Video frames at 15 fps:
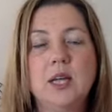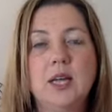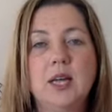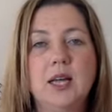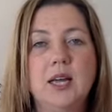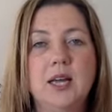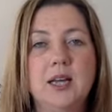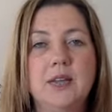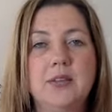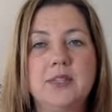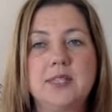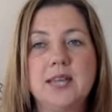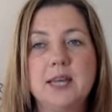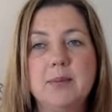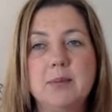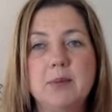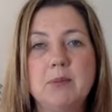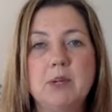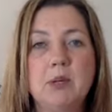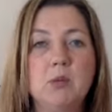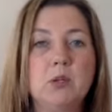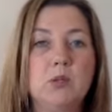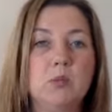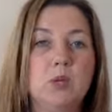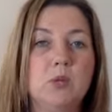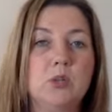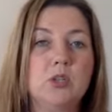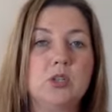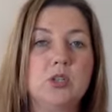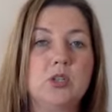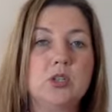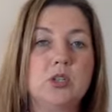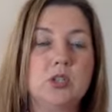The same memory we would use